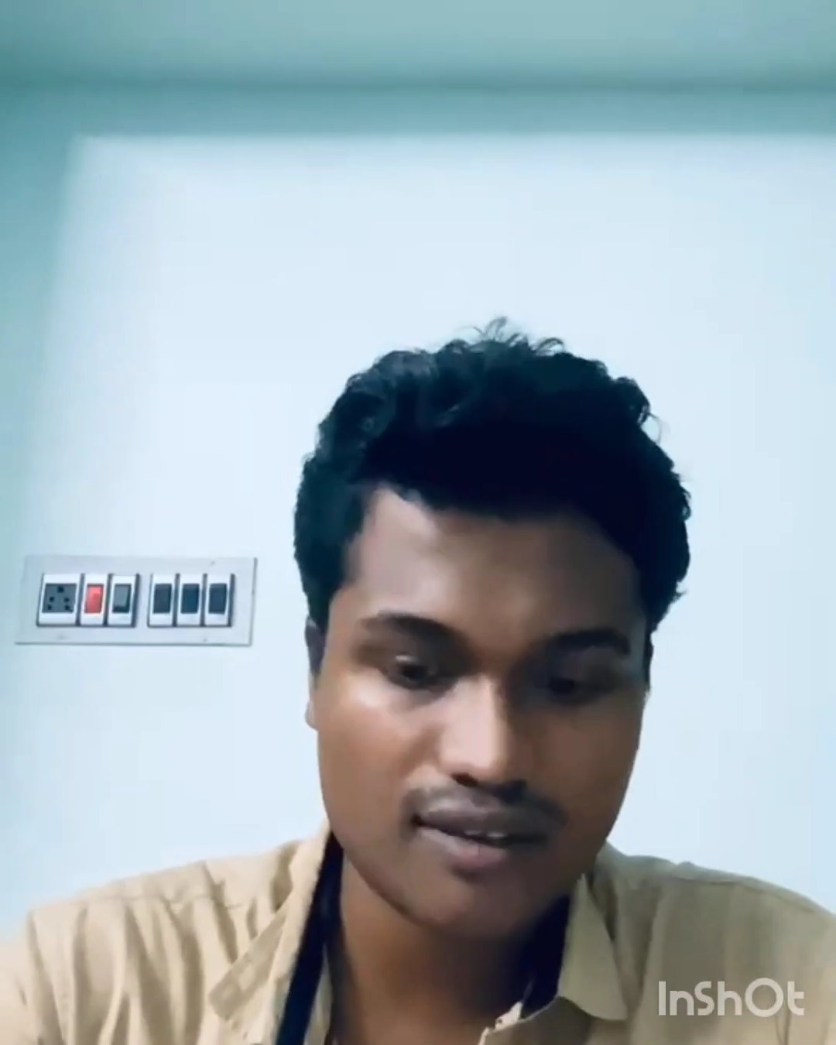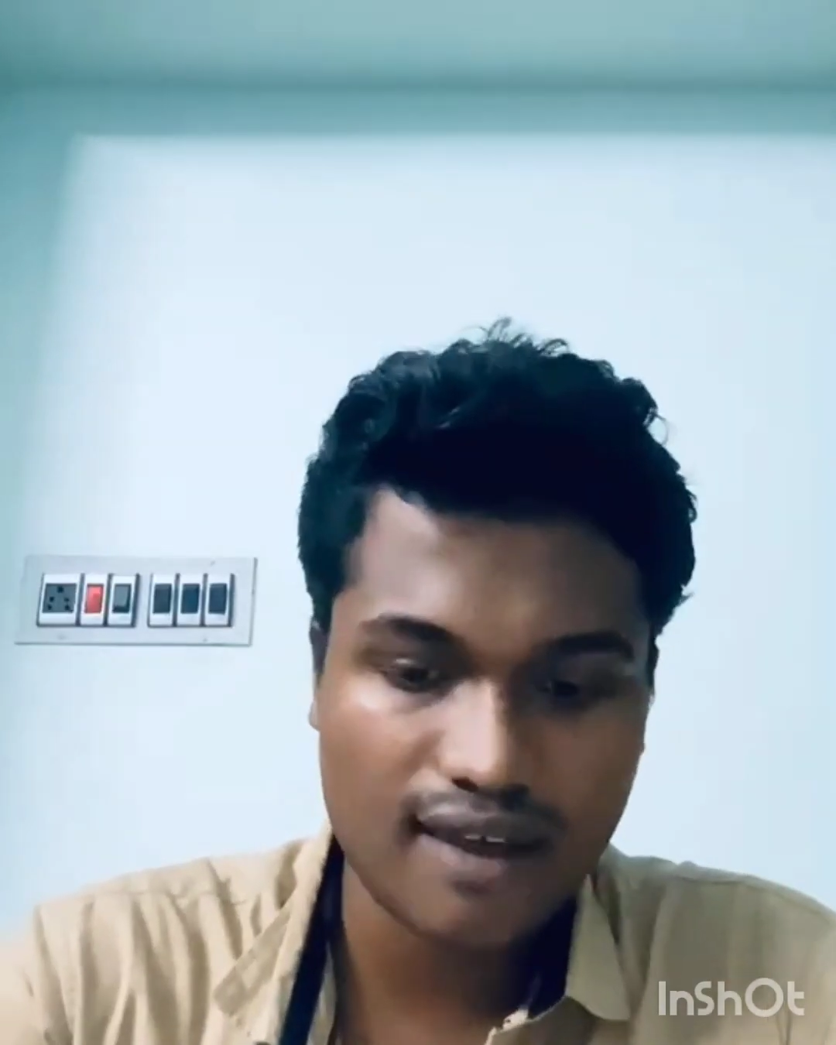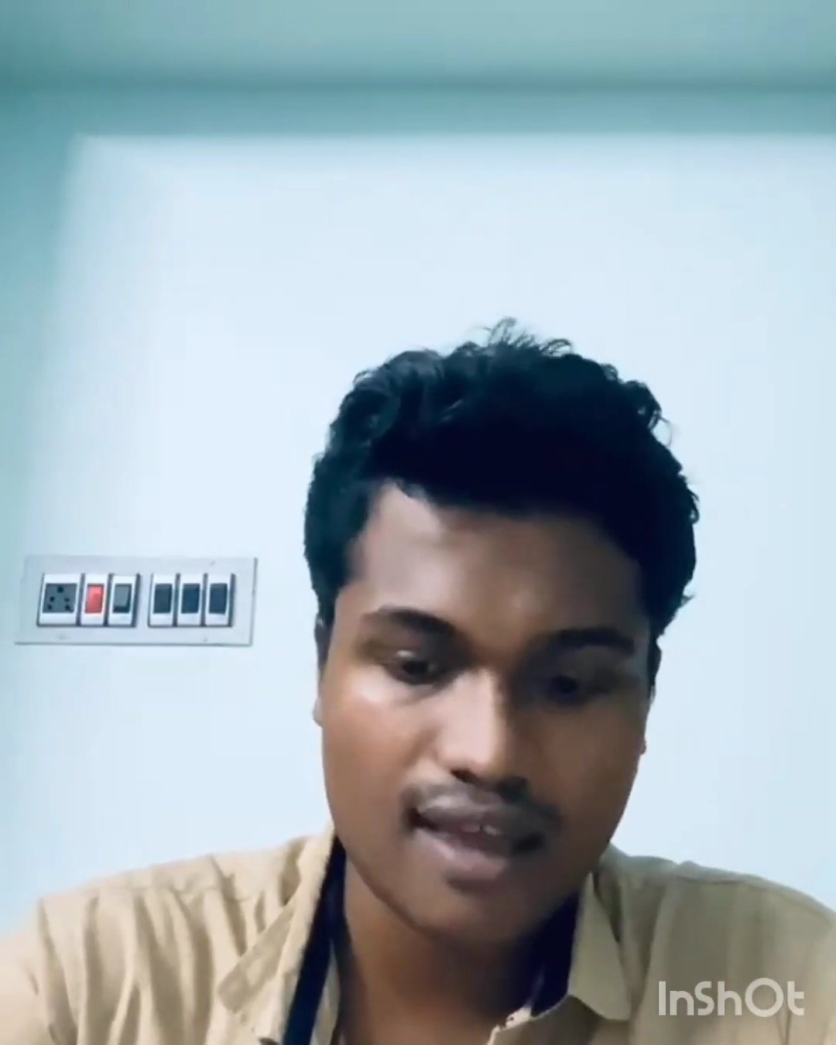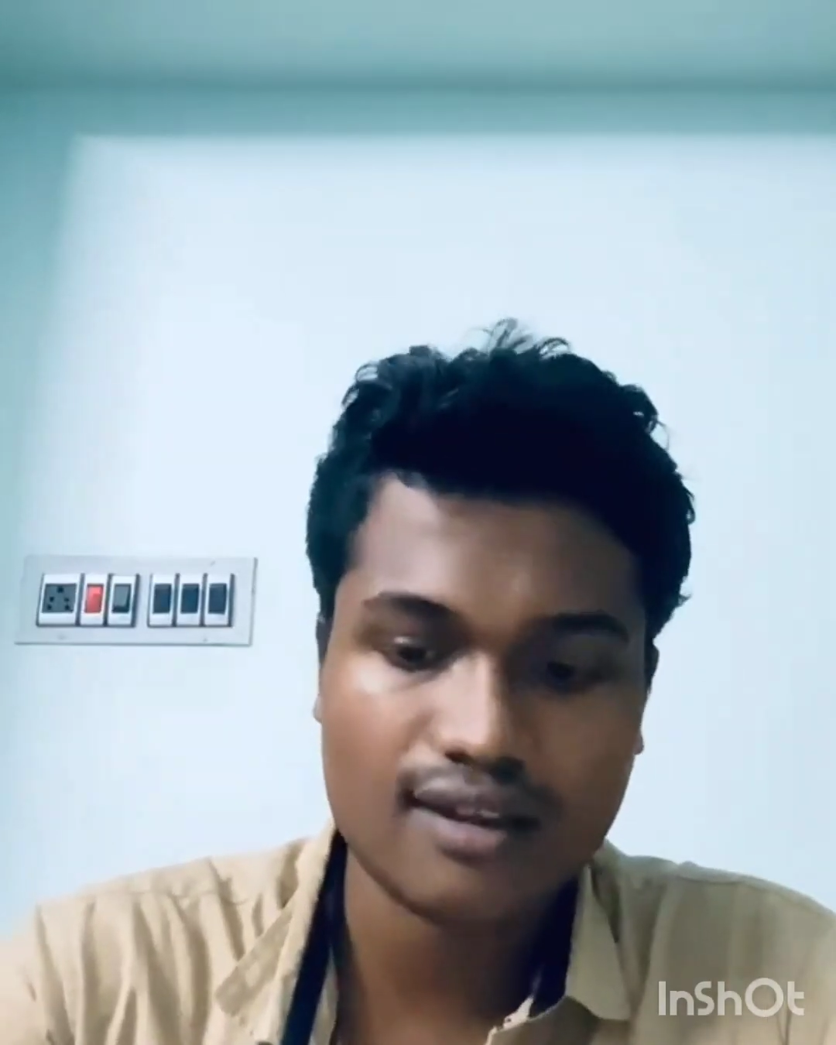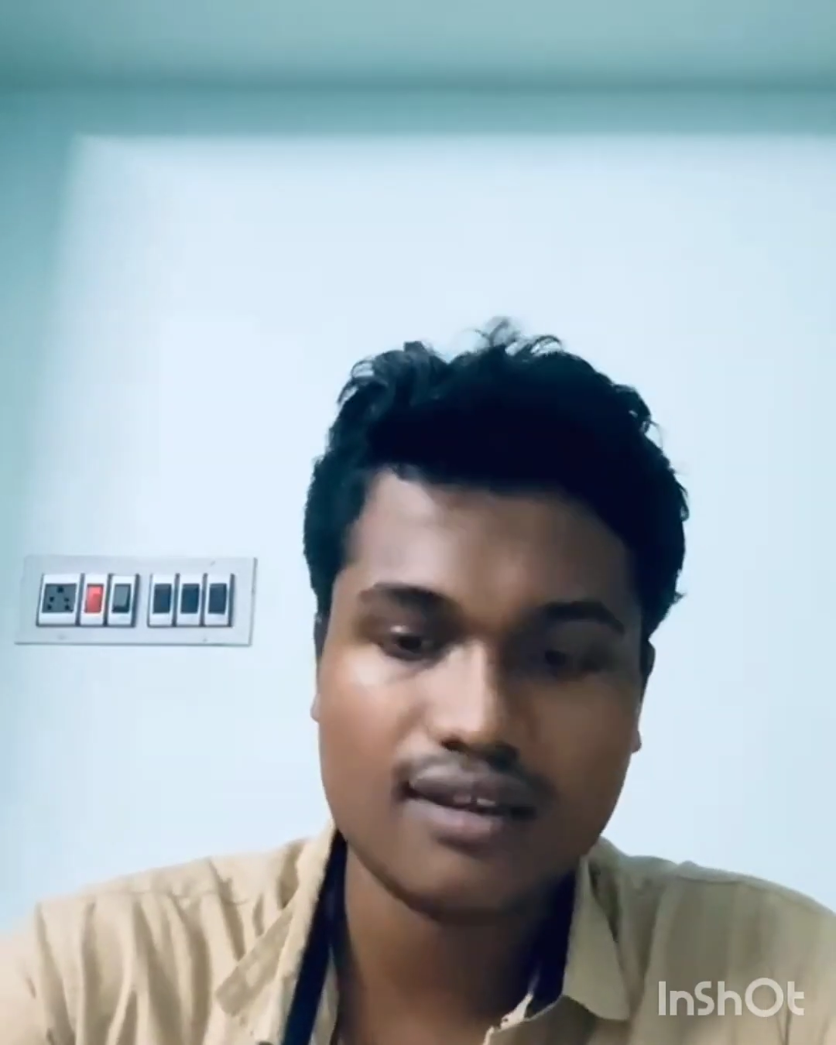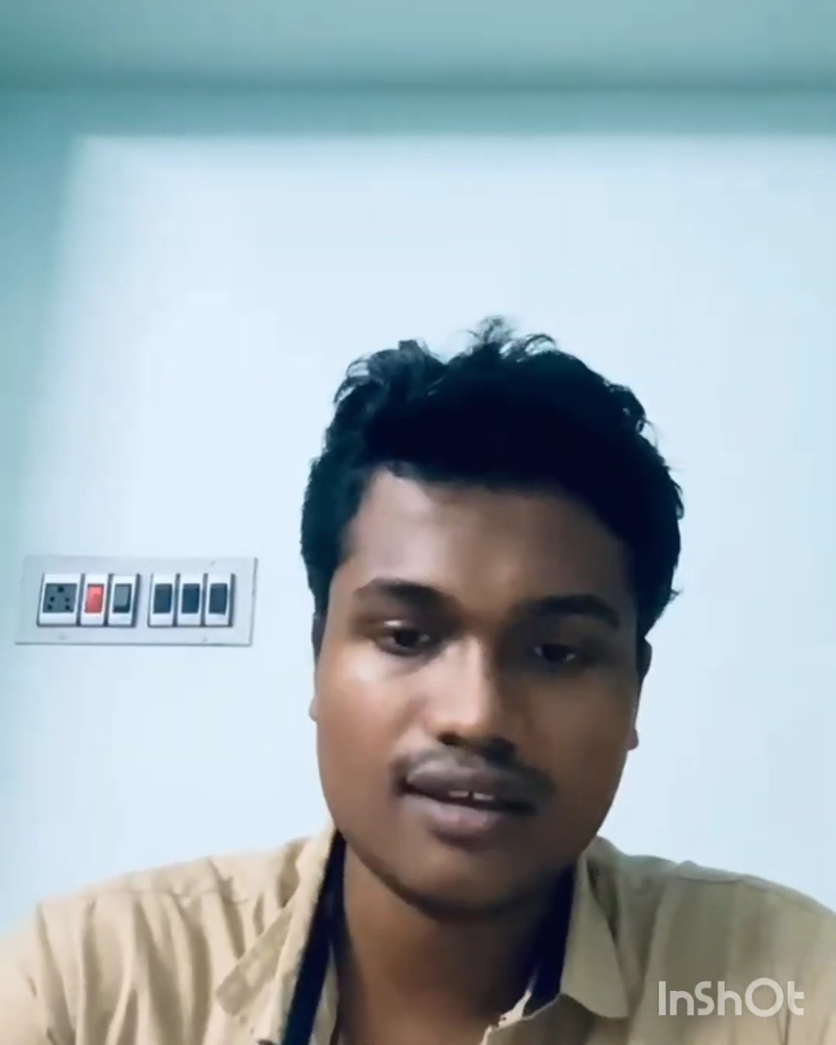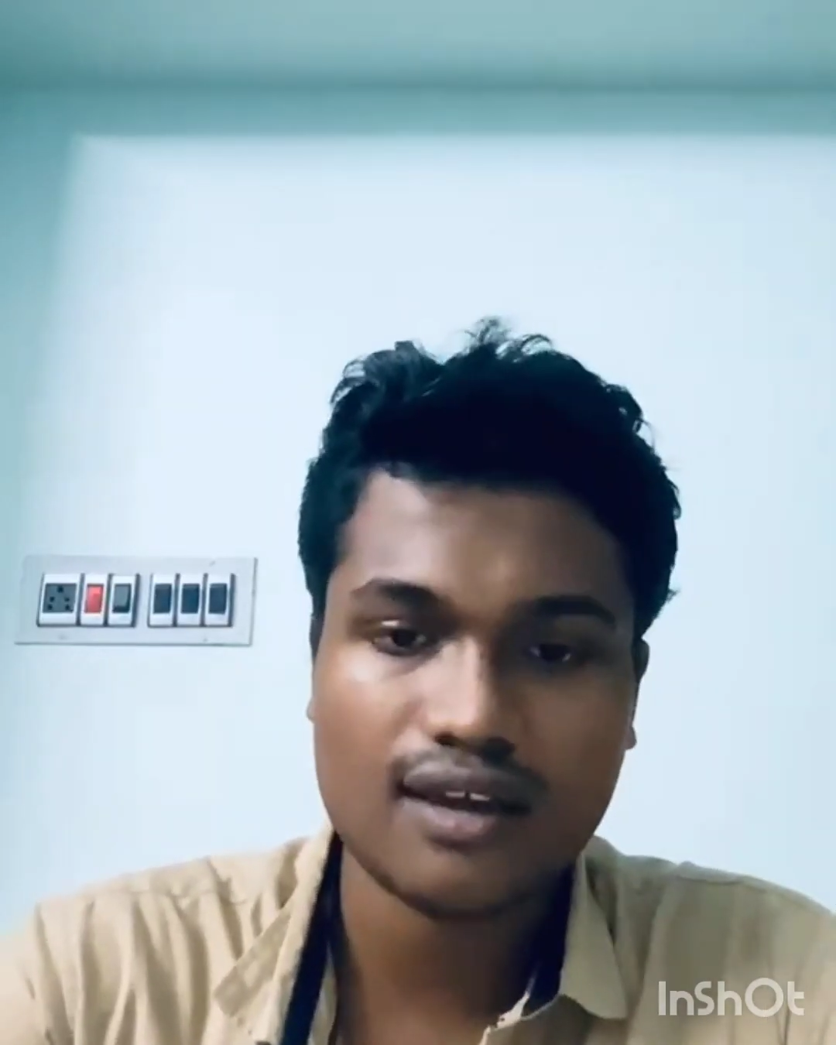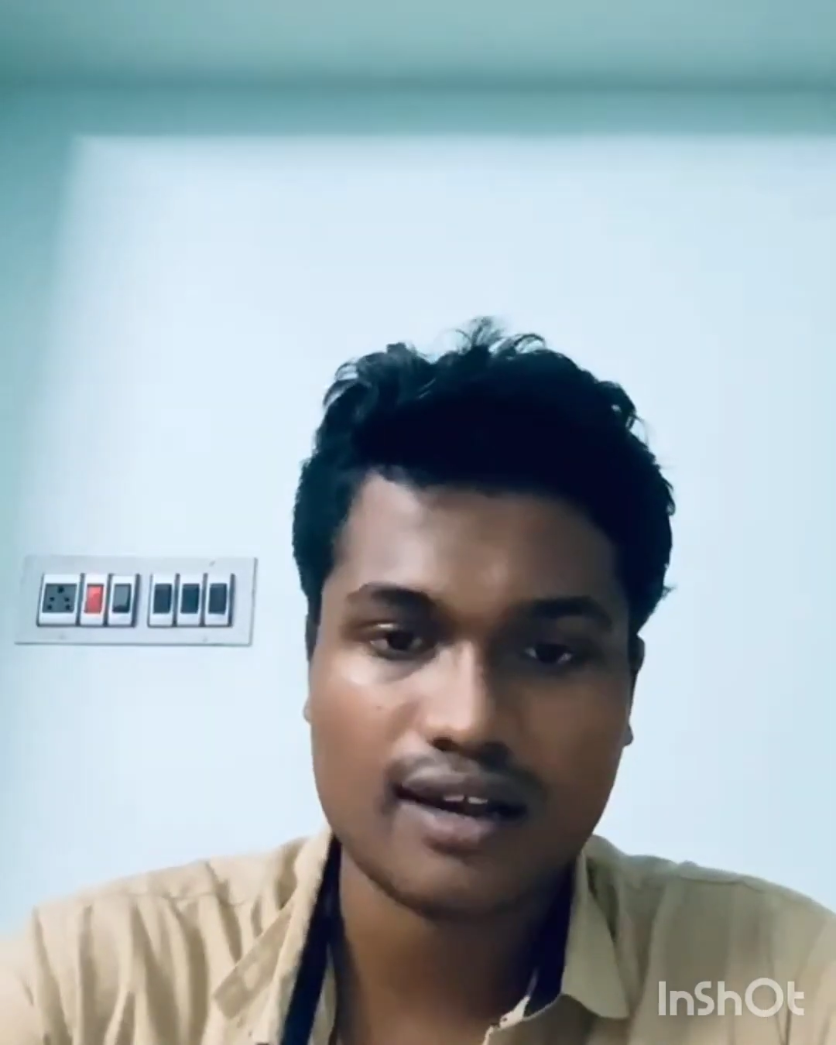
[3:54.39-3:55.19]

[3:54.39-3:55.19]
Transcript: Valley